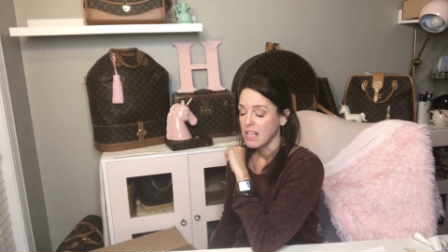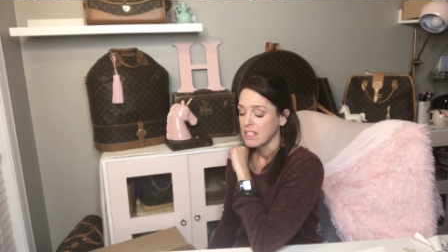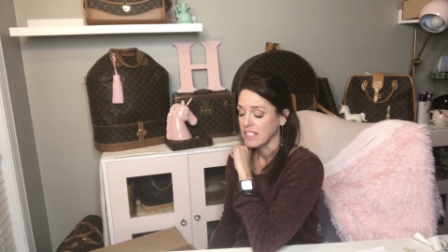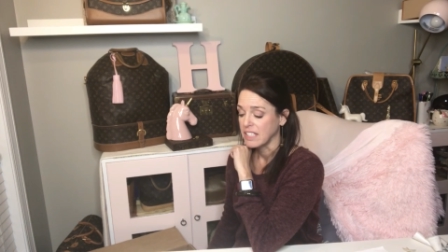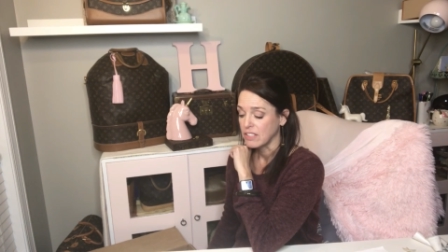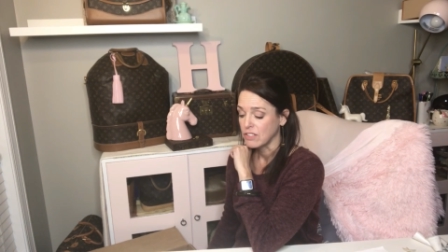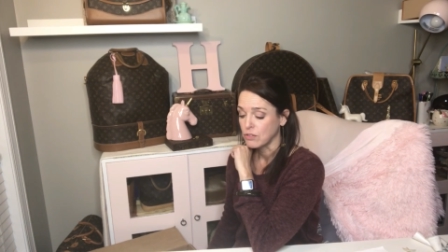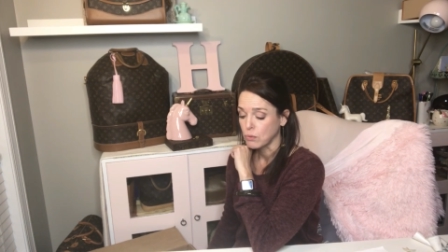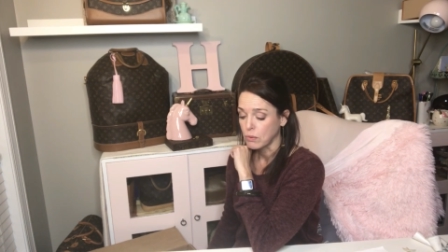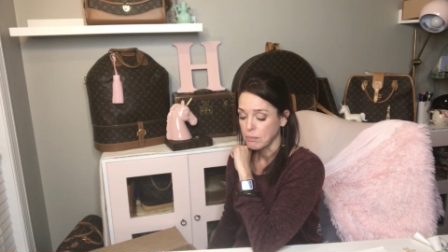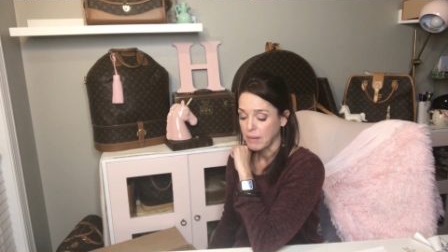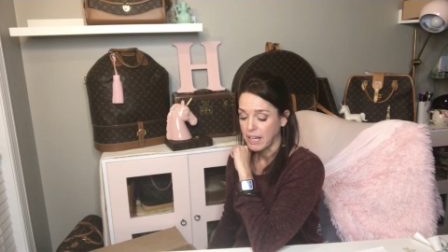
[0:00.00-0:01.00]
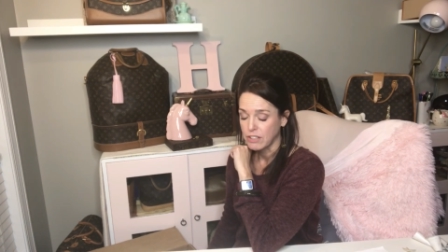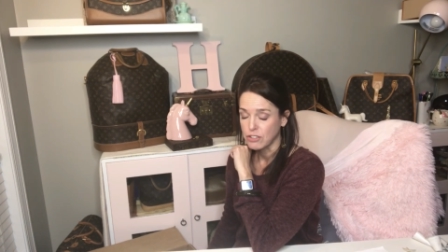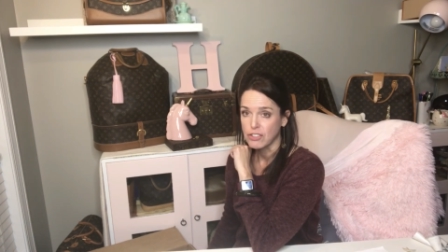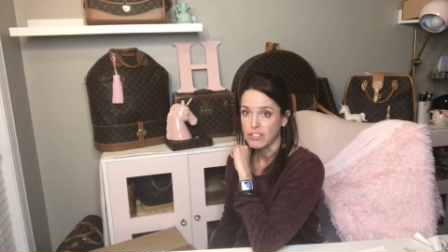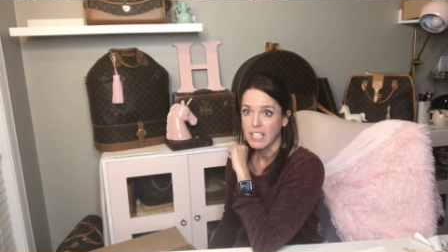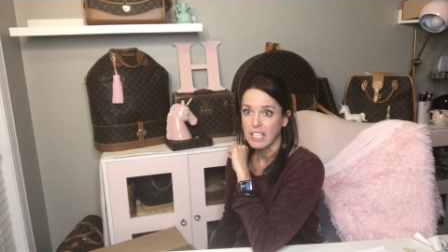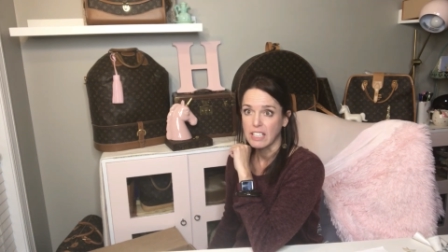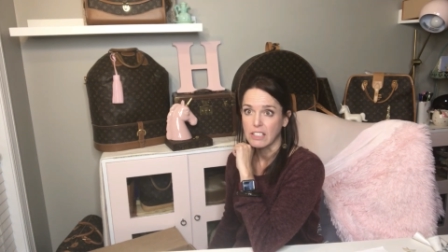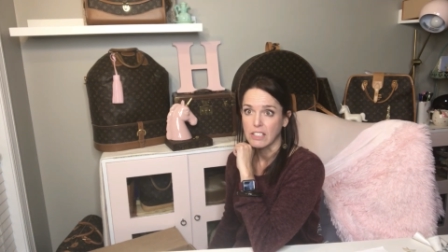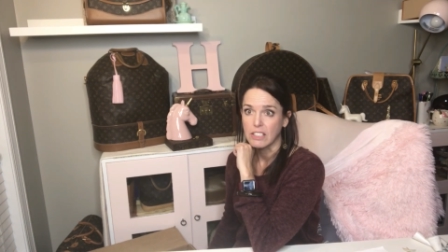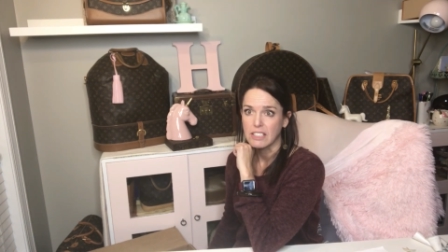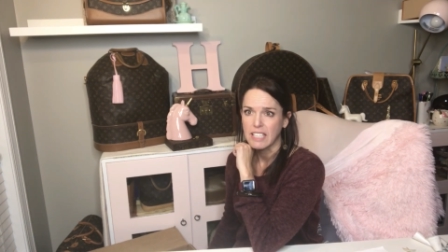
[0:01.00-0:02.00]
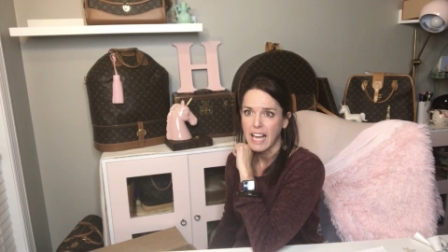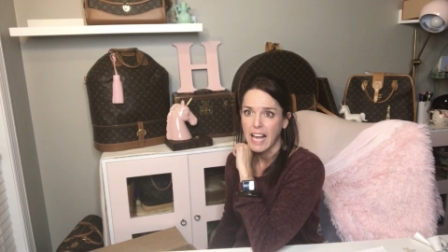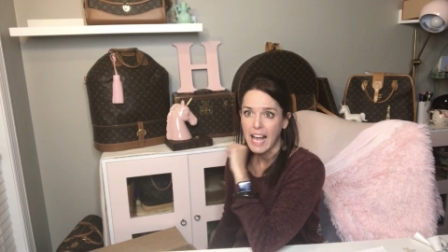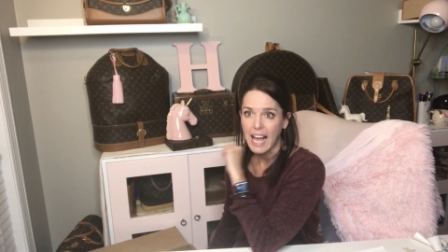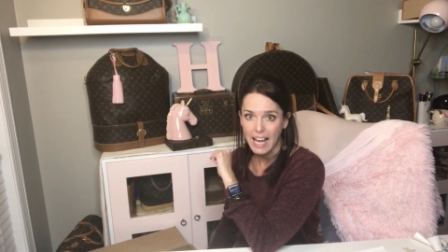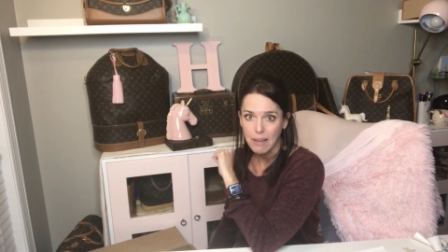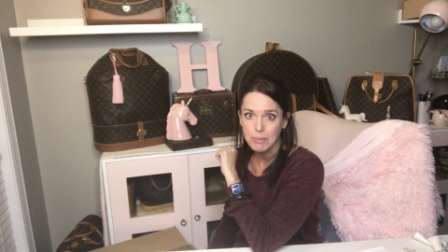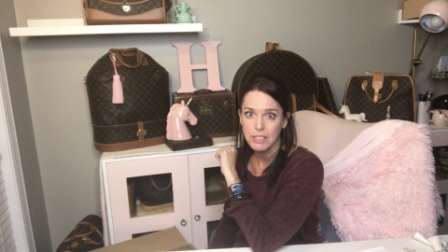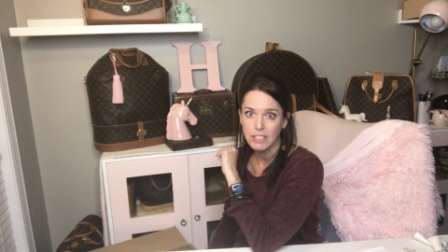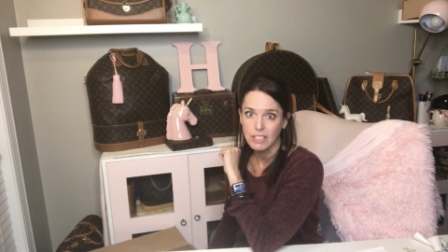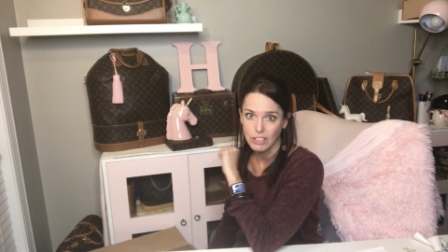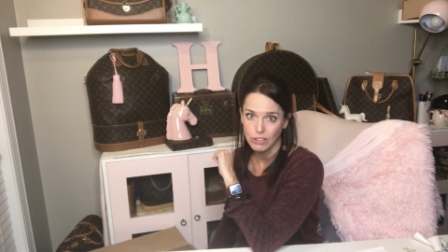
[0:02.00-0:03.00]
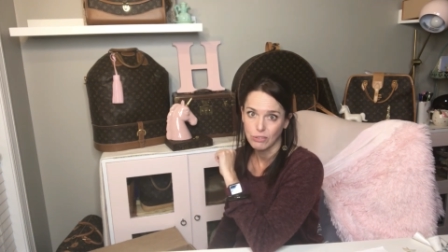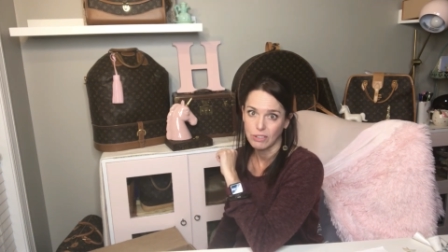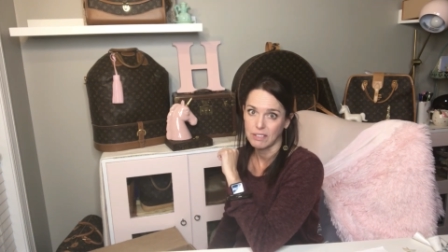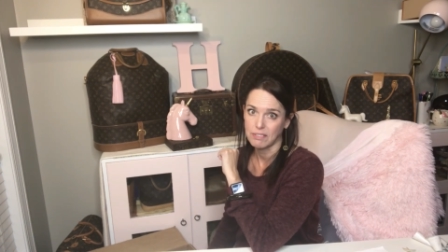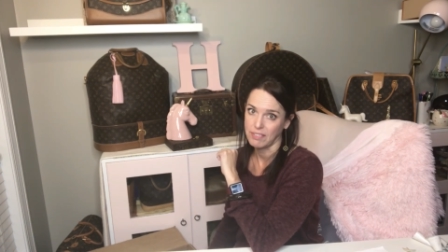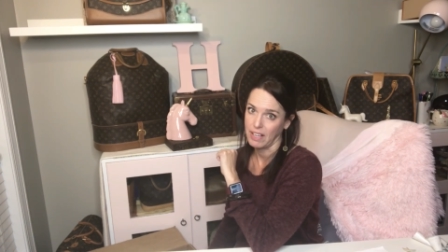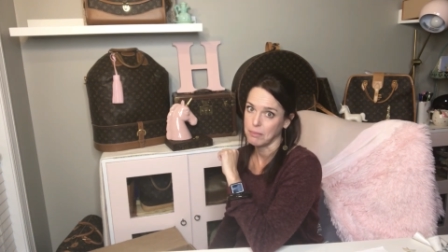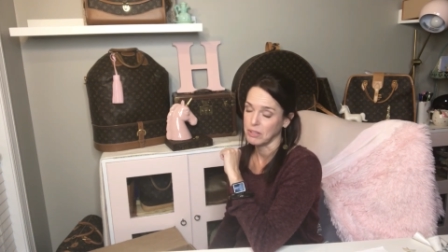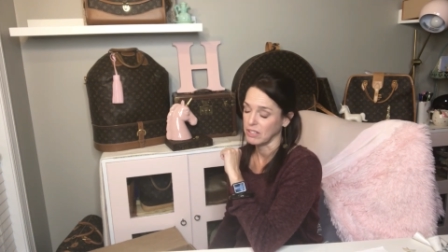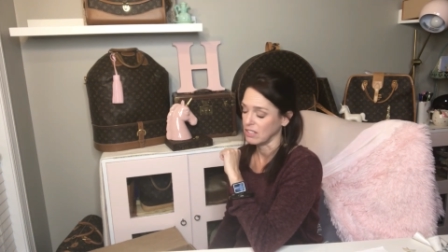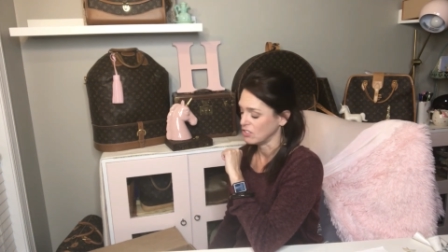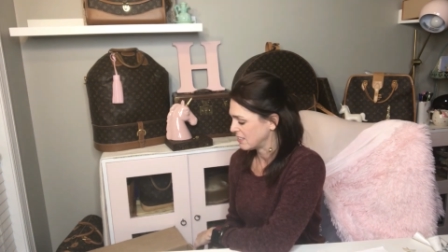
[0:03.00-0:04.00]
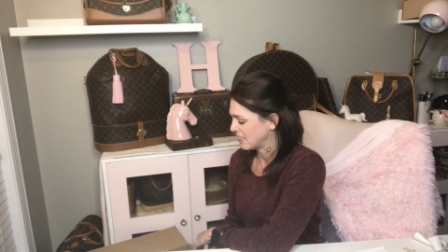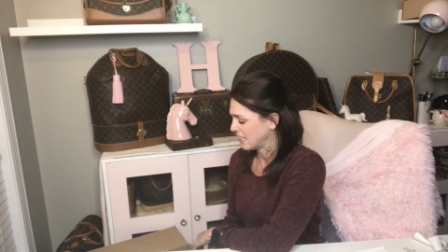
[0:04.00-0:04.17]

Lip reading: The store manager said it looks absolutely fabulous.